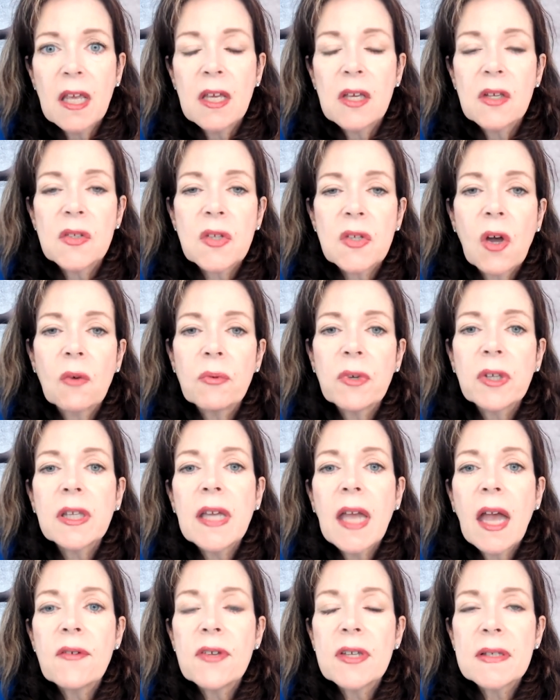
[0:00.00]
So, really
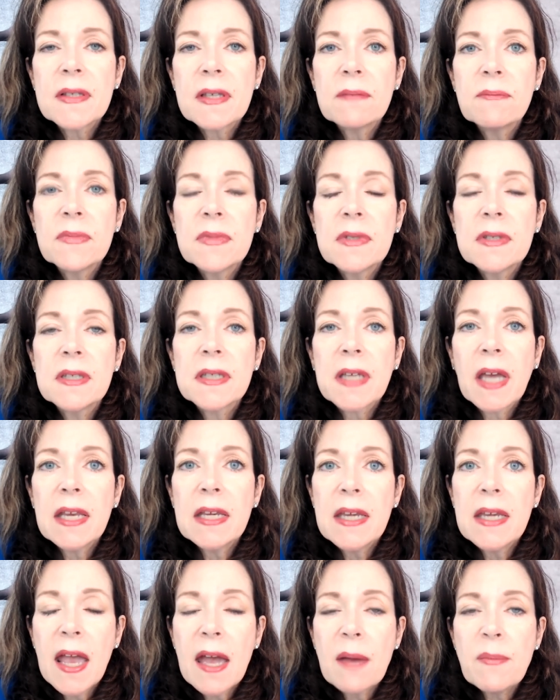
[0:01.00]
having some
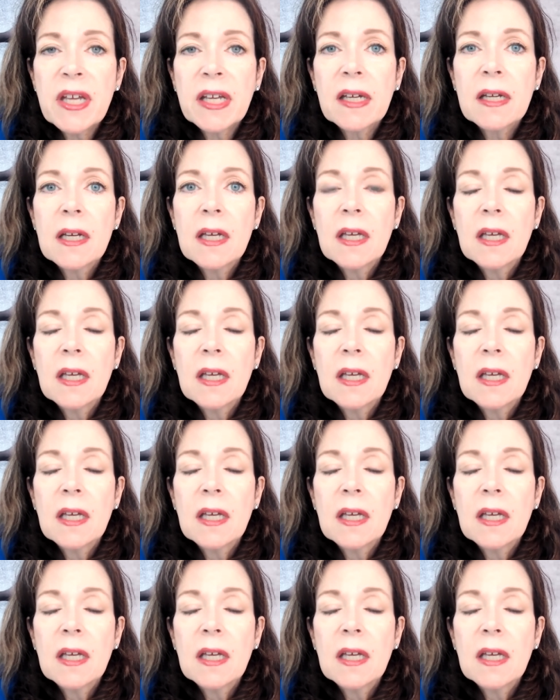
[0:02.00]
dynamic